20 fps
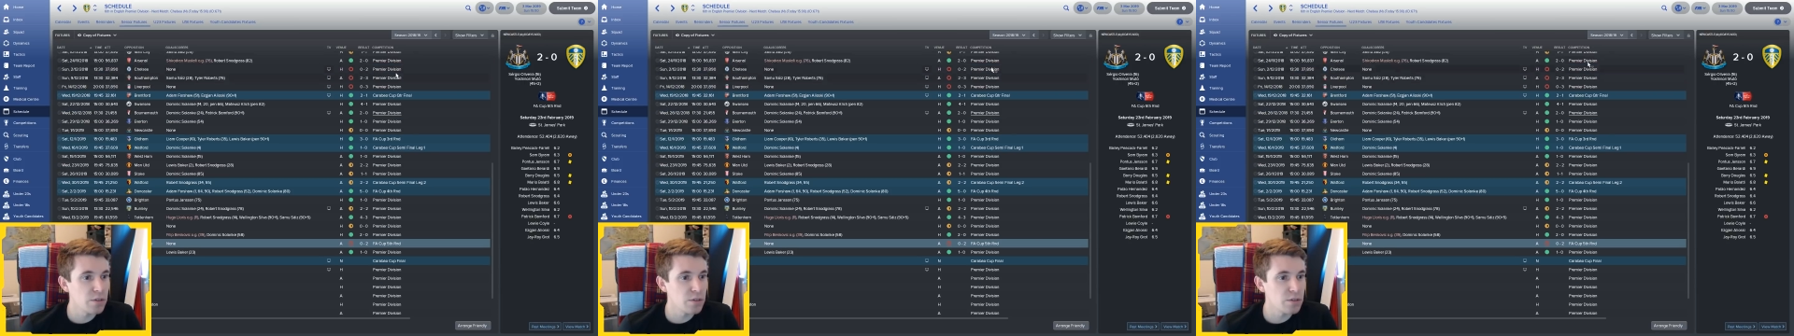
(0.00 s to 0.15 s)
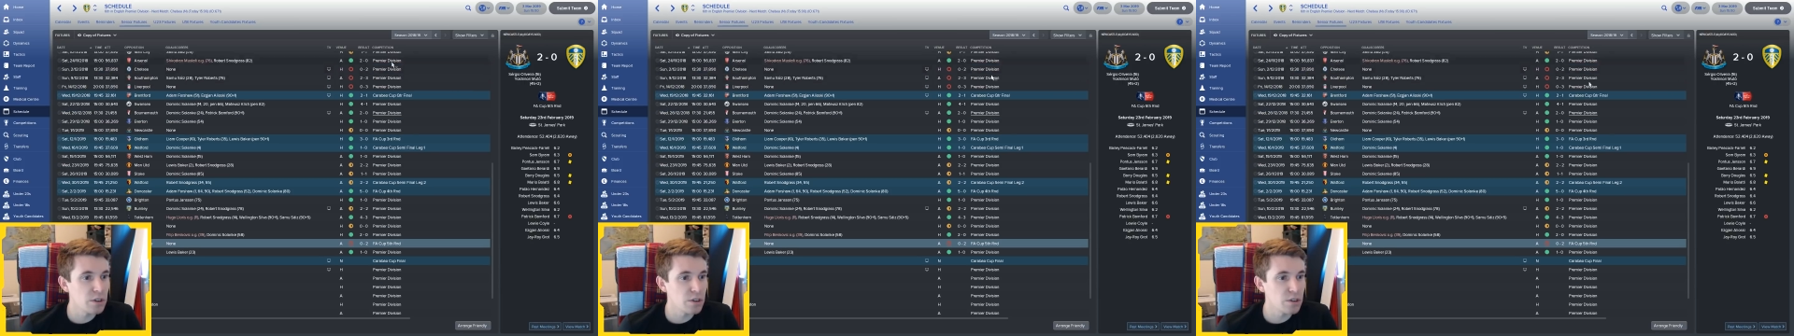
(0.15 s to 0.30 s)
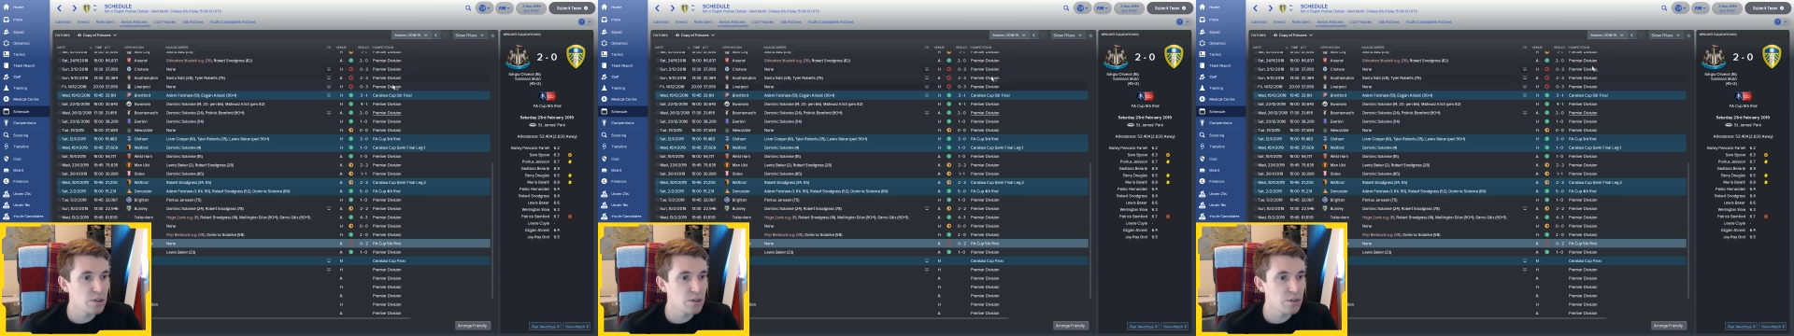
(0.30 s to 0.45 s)

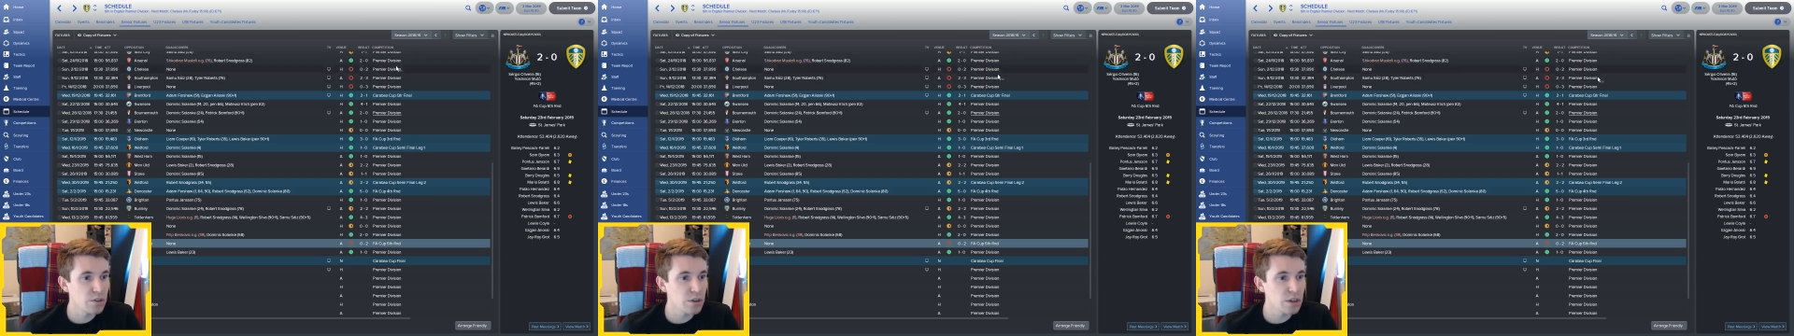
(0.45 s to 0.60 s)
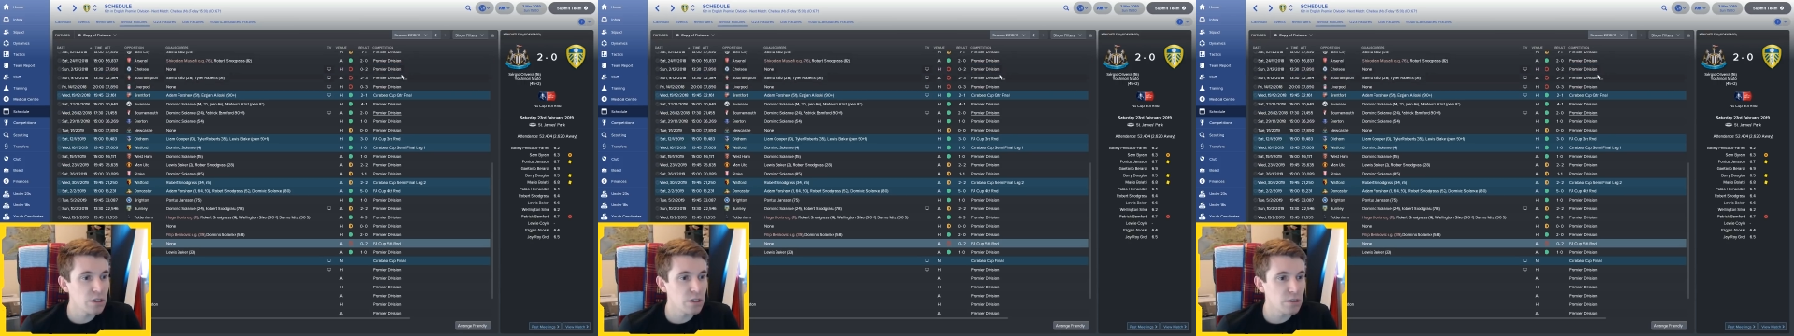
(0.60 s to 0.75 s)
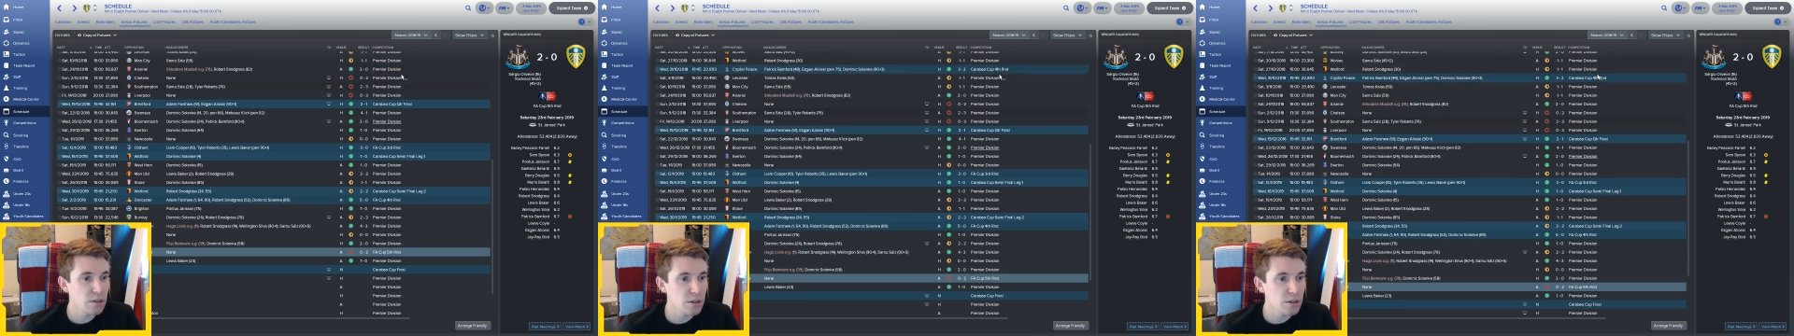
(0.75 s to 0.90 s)
after those
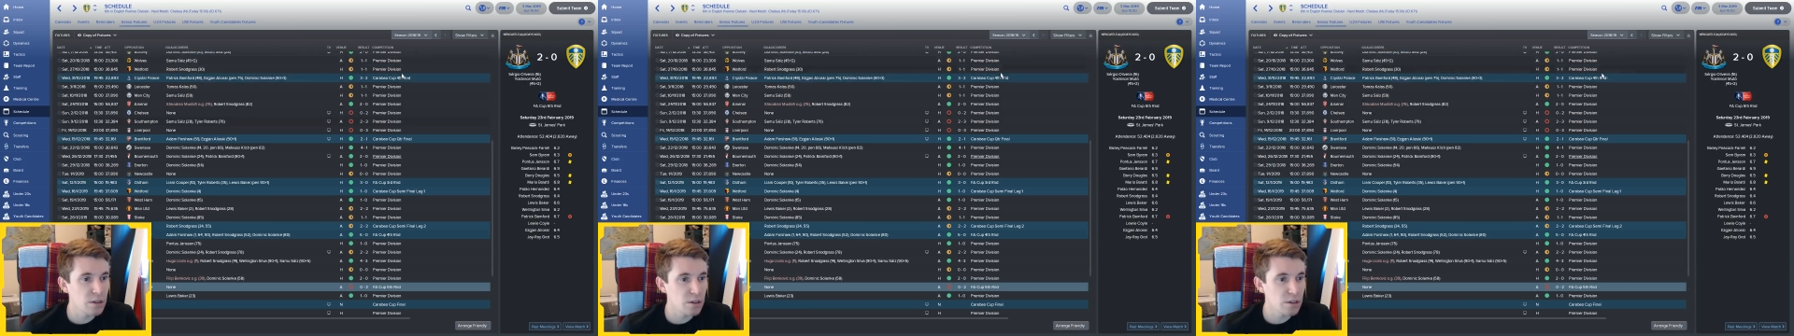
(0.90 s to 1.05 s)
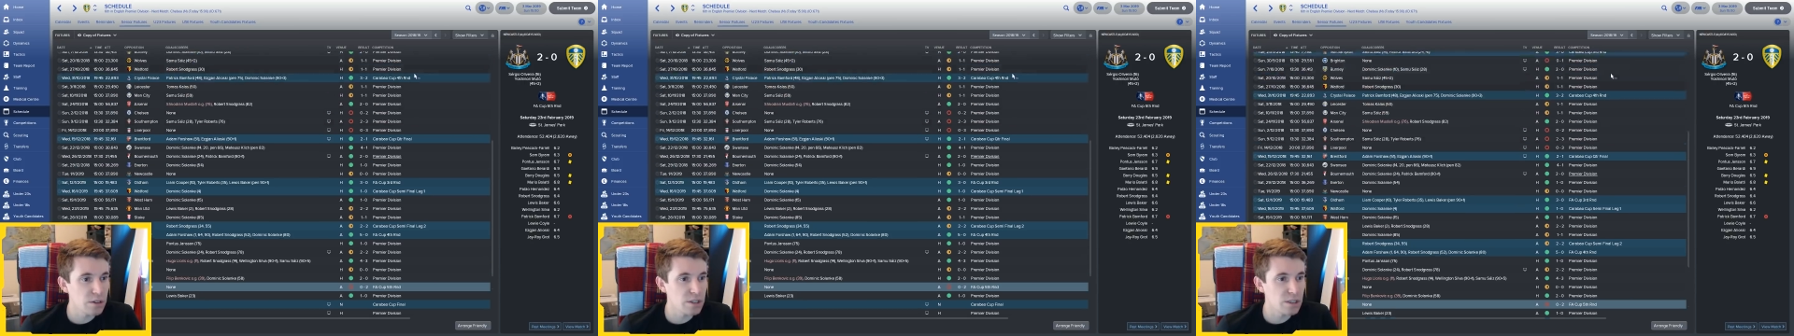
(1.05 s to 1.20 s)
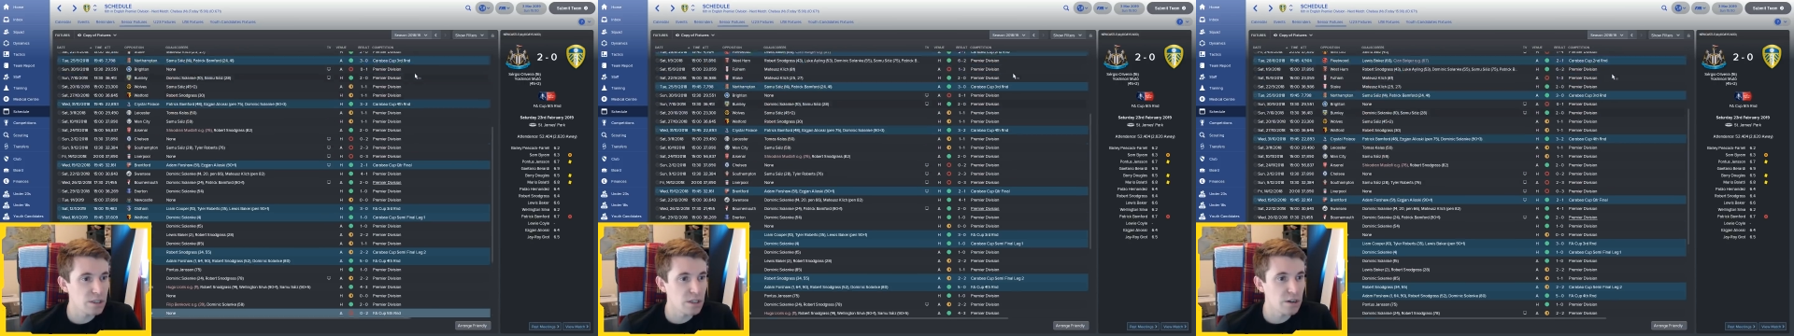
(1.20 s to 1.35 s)
3
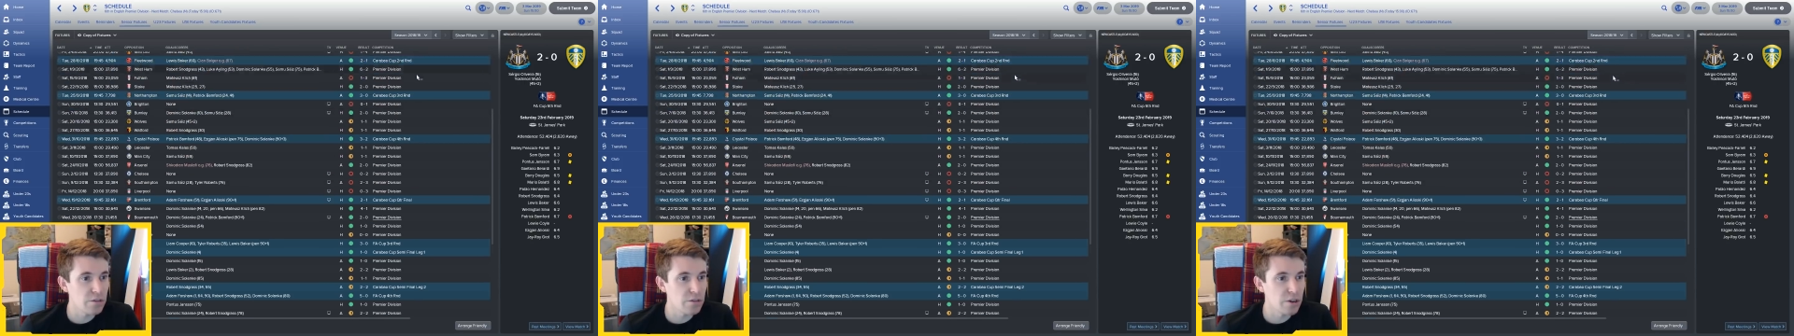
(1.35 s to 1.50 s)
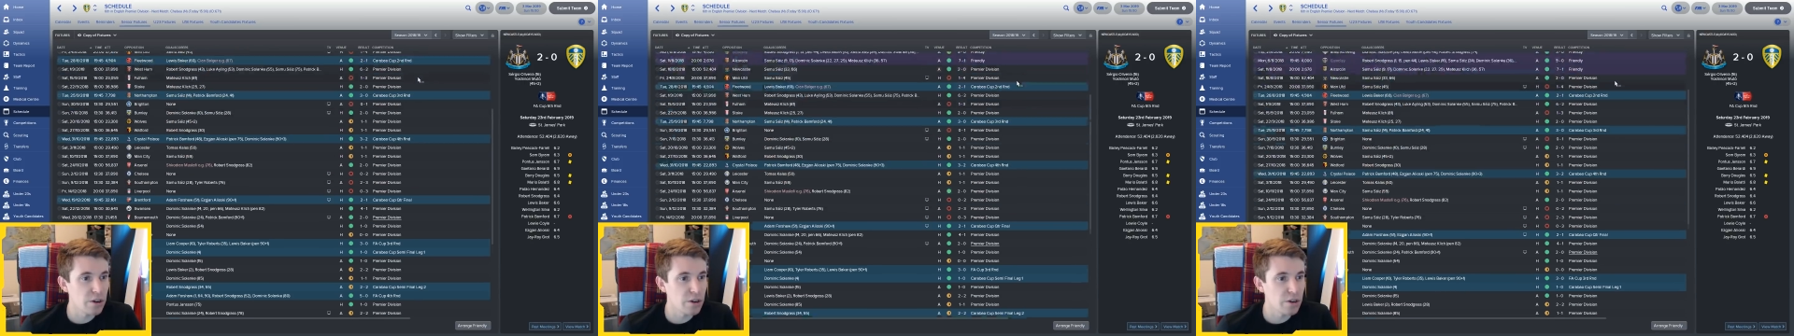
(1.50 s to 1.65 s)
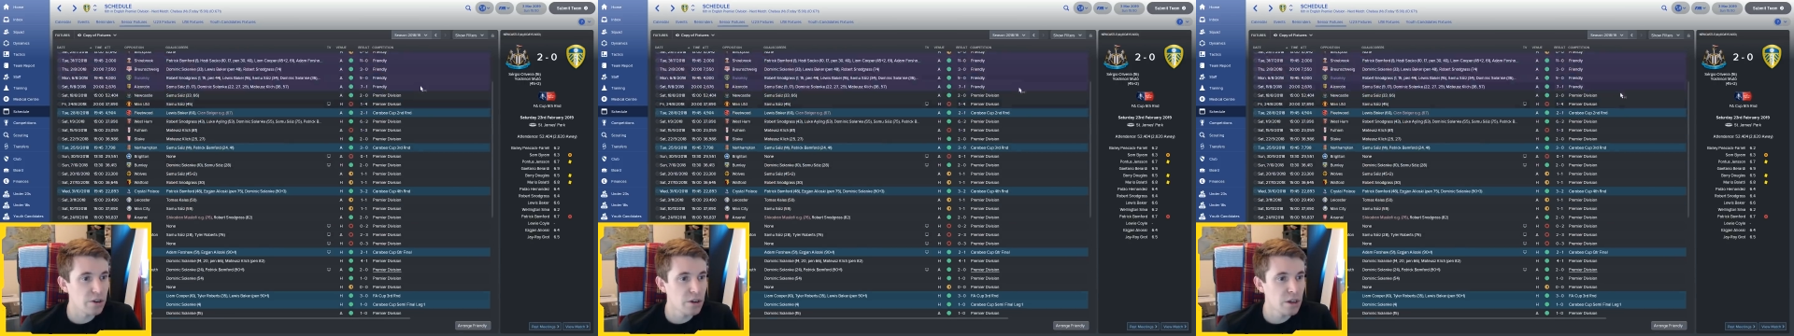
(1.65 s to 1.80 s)
losses in a
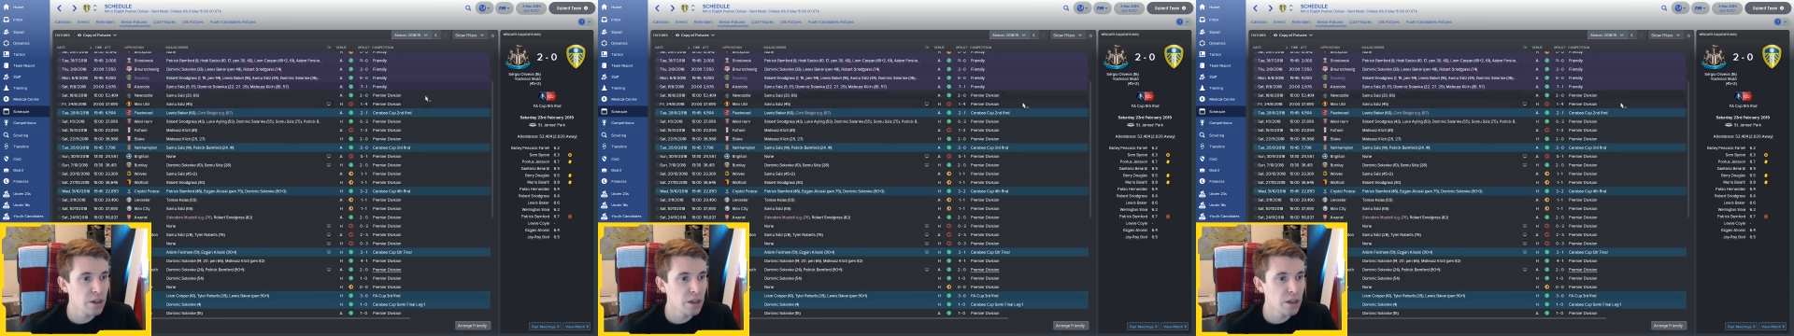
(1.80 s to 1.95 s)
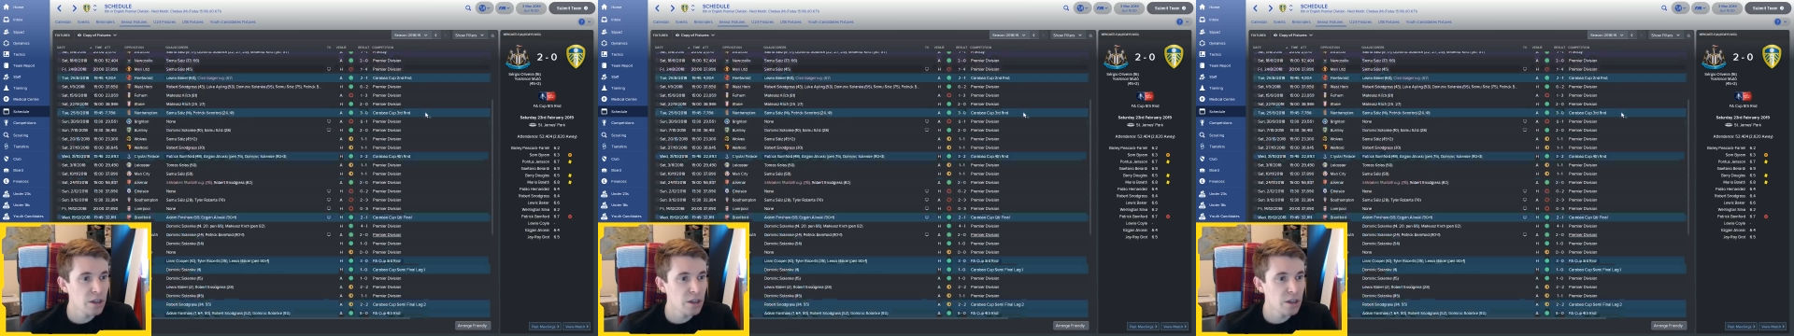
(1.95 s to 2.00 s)
row.